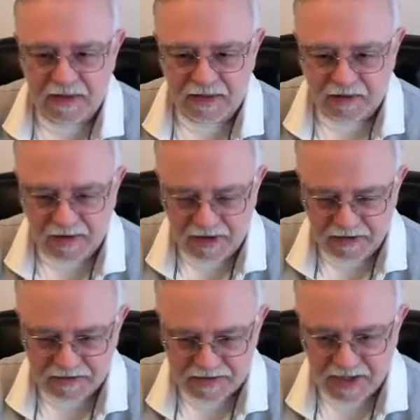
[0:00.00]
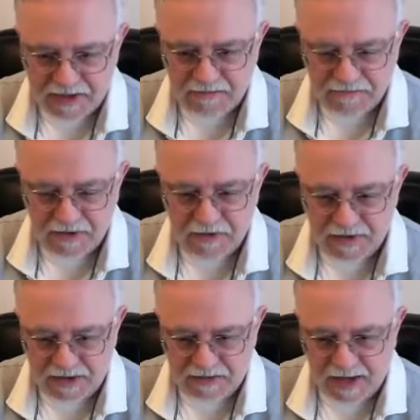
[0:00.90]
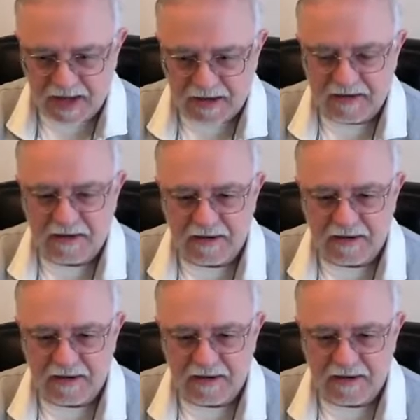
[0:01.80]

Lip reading: The creditors get to vote in that